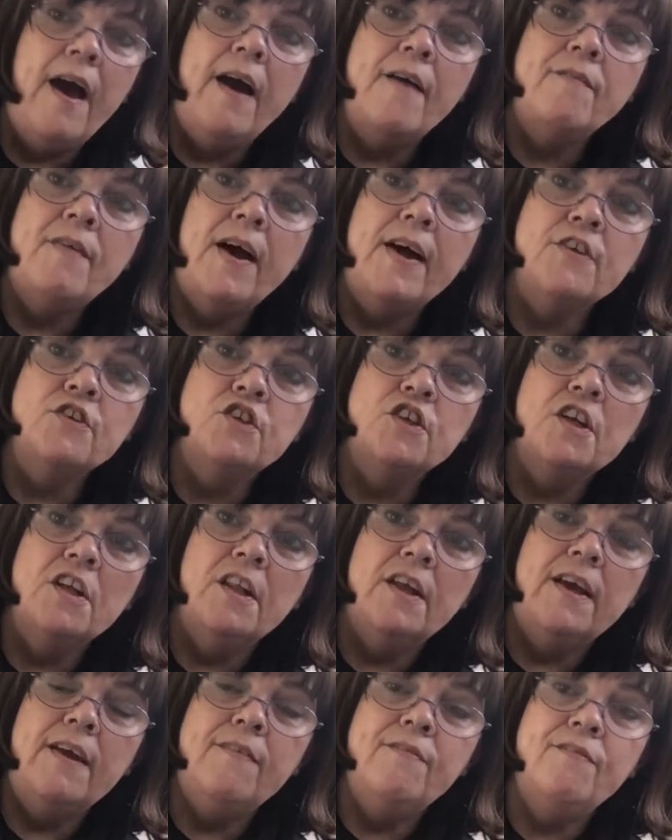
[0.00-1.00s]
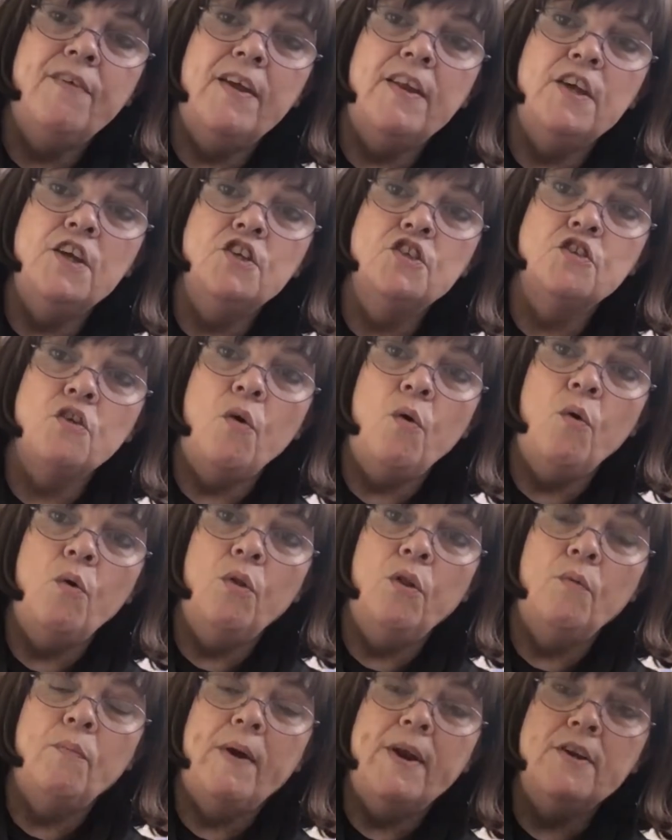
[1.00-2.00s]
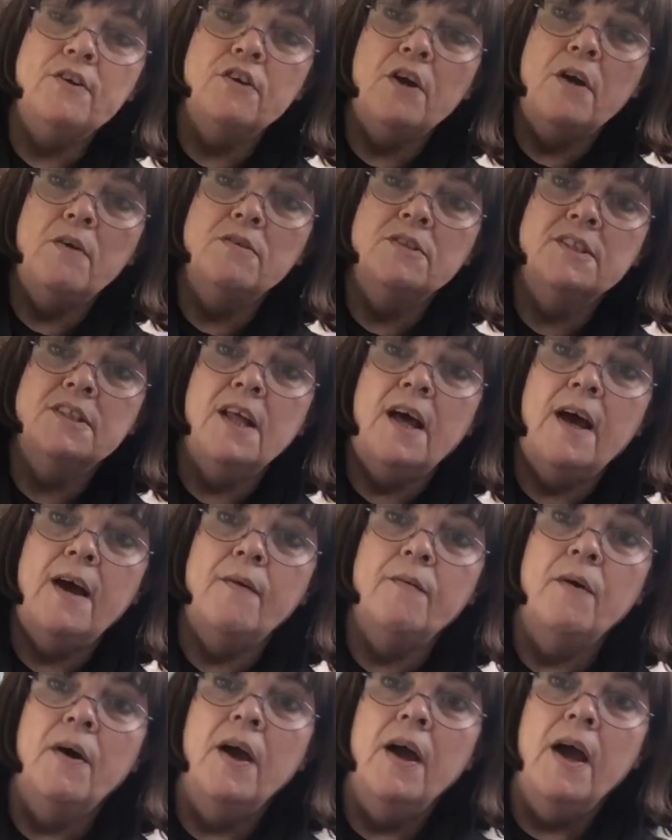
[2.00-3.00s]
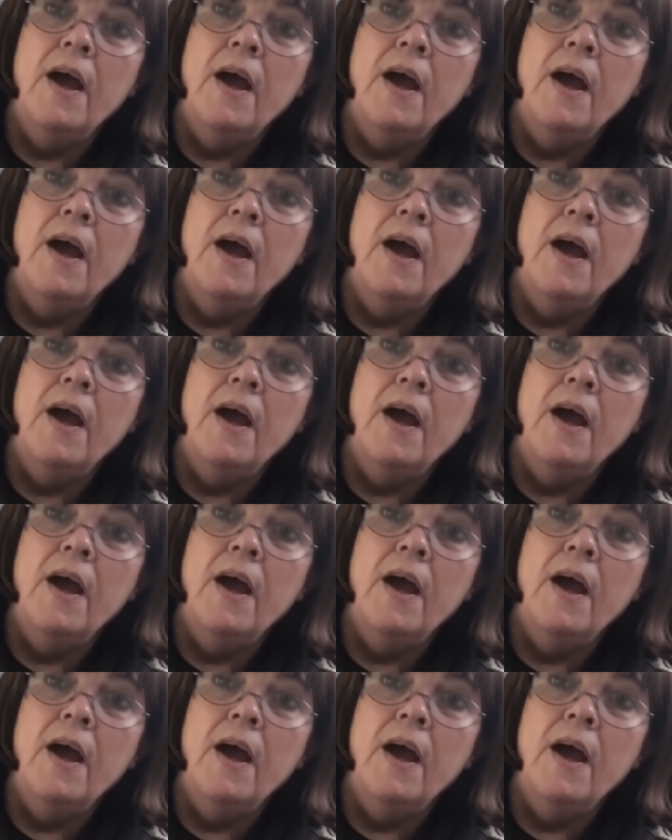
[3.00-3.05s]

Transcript: I've actually finished all the windows now.